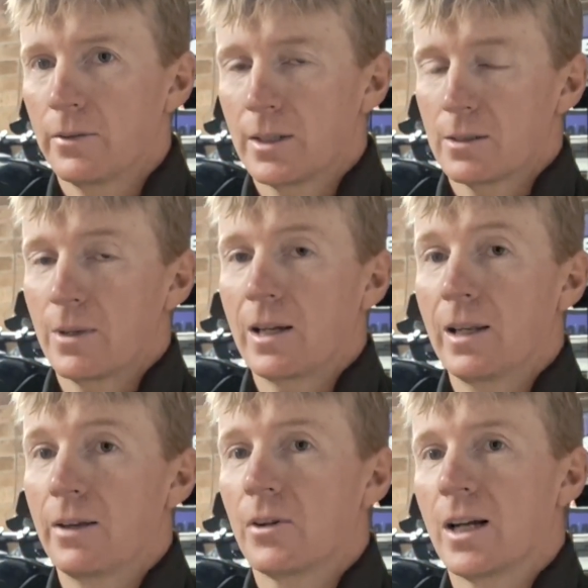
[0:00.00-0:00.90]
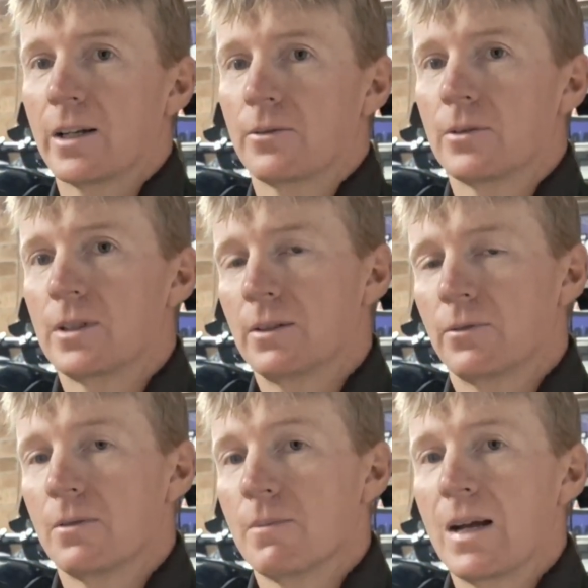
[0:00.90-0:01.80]
1,100
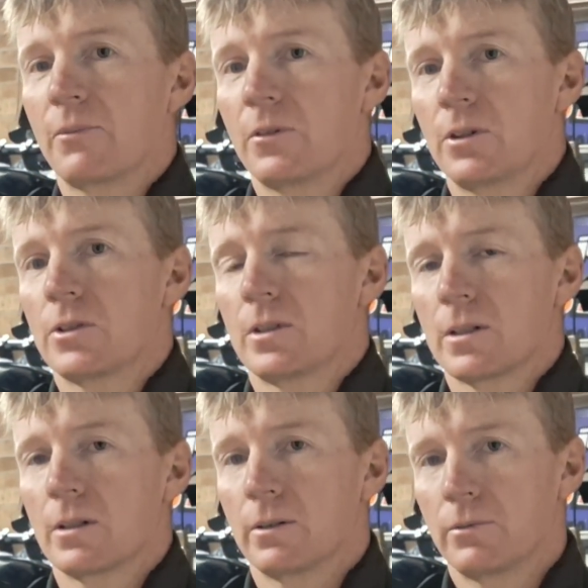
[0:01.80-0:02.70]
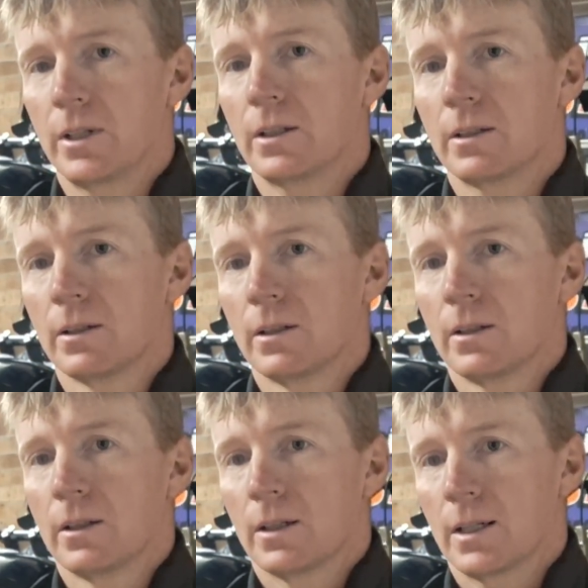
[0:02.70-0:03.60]
different map versions that I've written
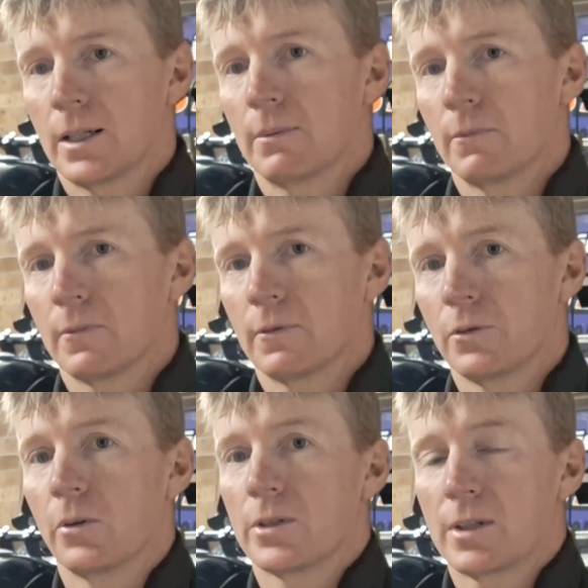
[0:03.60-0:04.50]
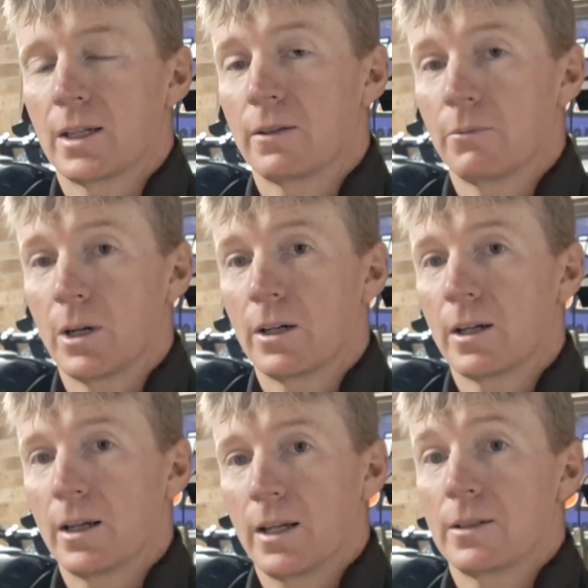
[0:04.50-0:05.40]
for the
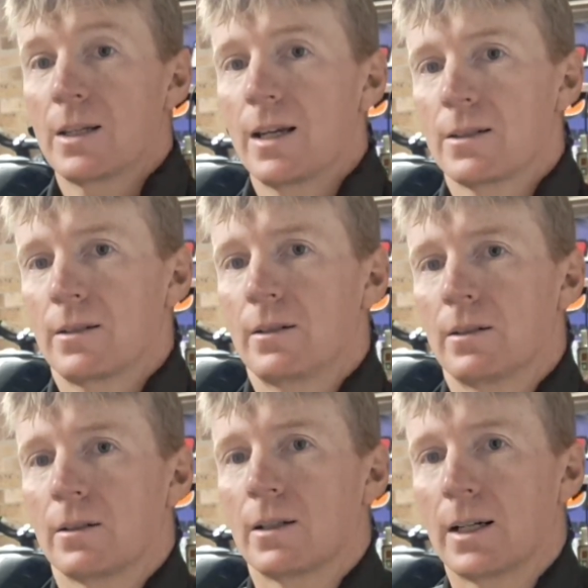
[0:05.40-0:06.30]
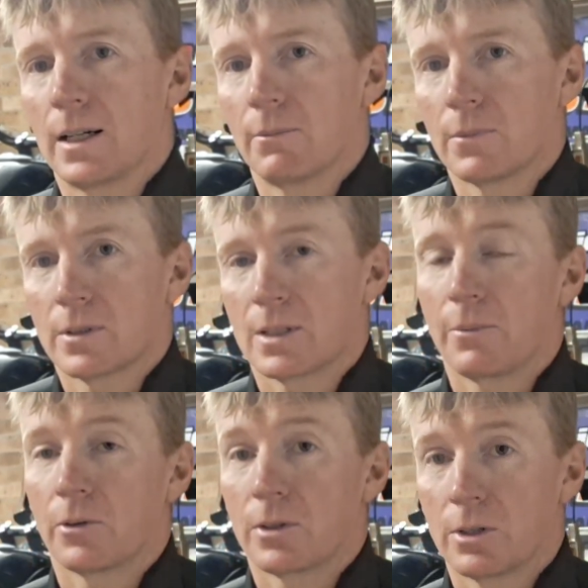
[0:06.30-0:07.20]
Cfmoto and tested,
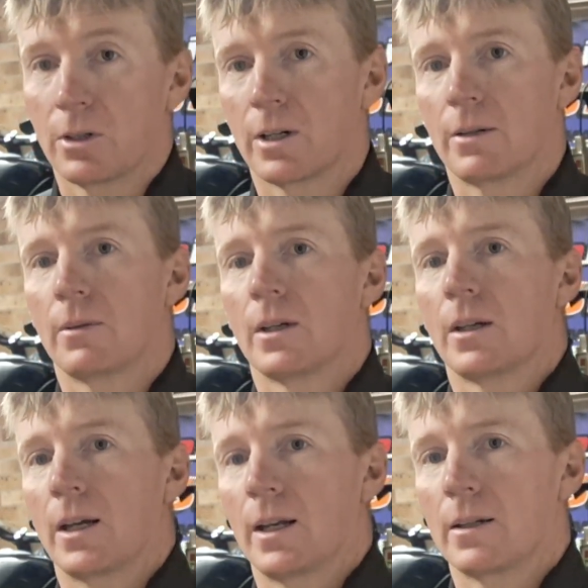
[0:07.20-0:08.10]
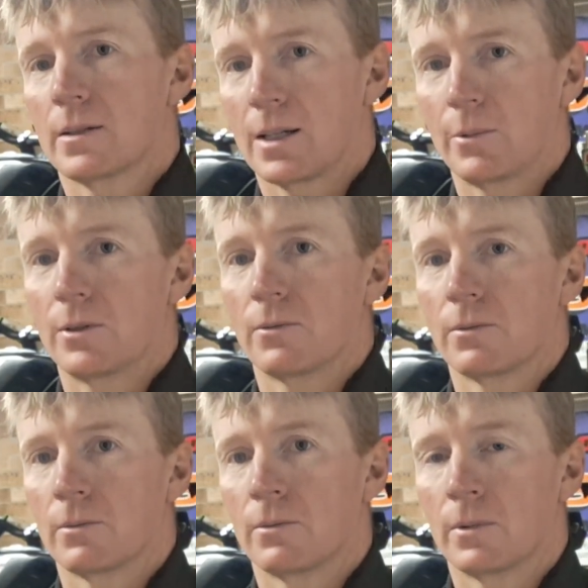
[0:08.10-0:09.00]
some on the dyno and some in
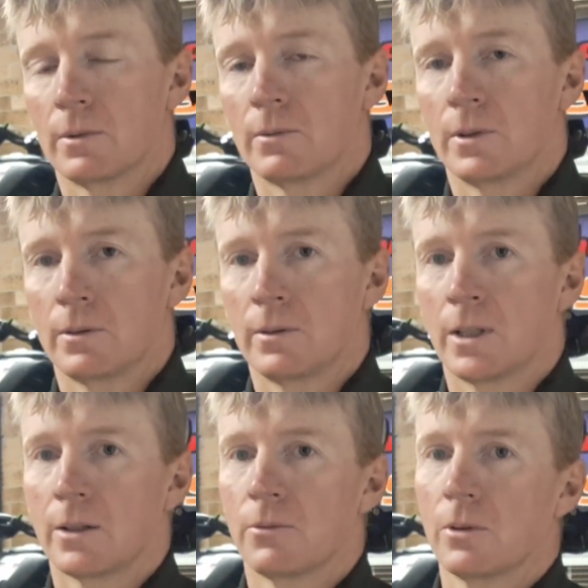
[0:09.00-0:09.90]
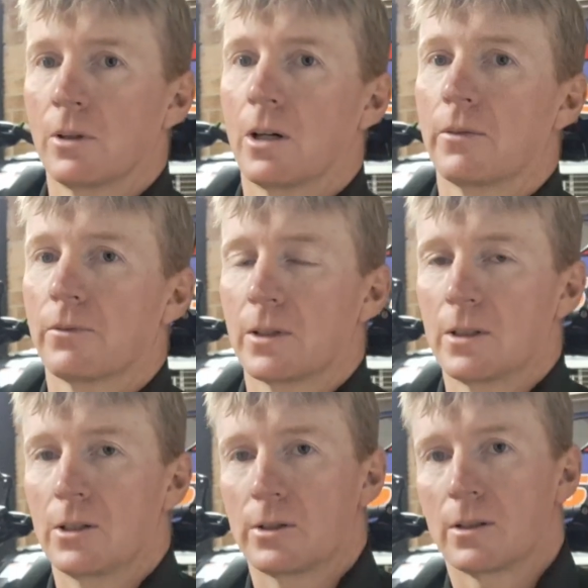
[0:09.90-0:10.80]
real life
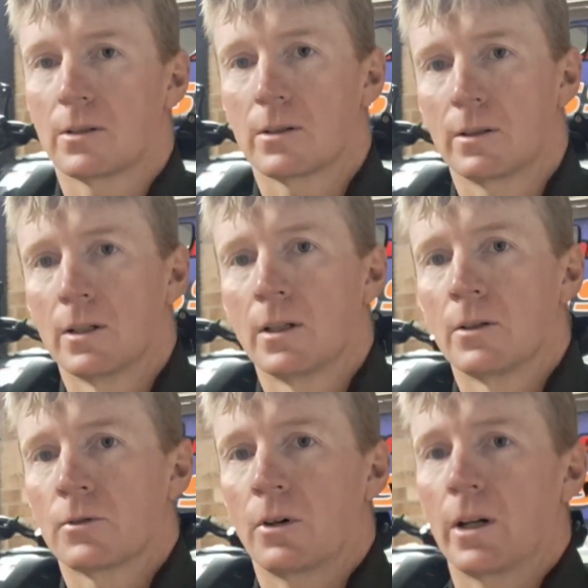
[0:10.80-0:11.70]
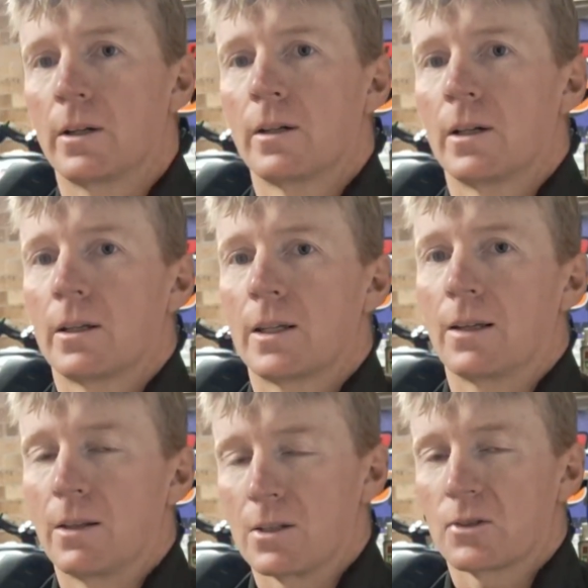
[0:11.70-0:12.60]
conditions, to try and
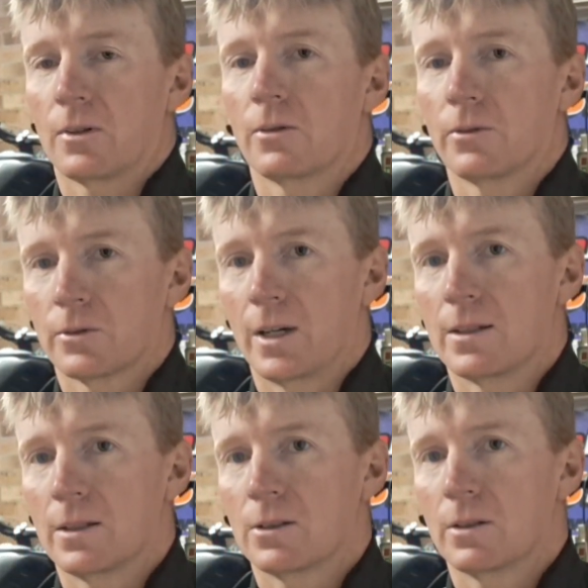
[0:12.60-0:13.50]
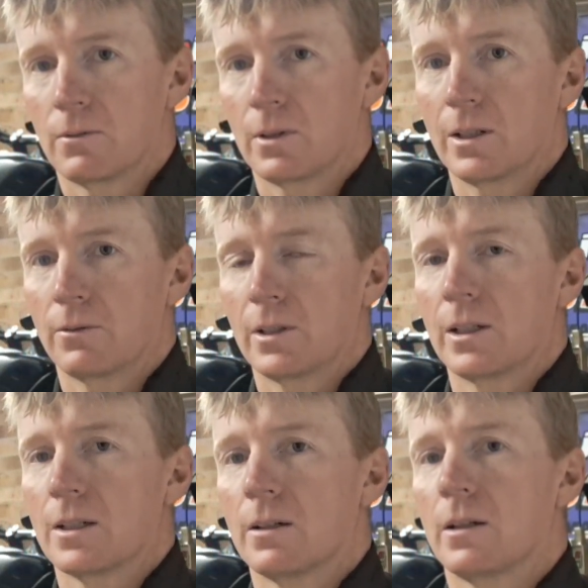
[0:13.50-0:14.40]
get this throttle transition really,
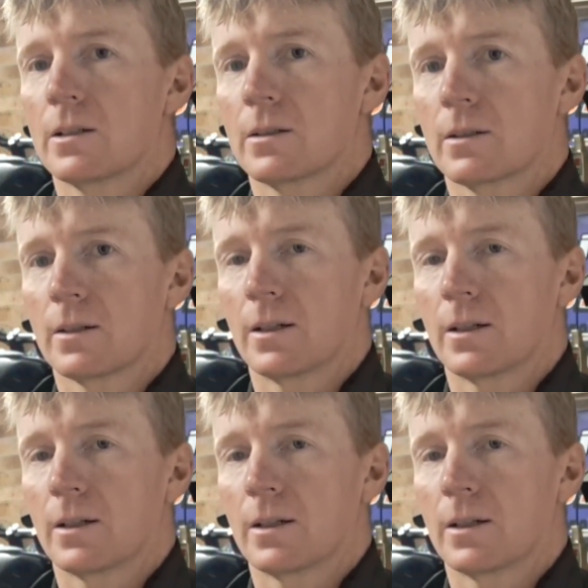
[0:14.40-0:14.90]
really nice,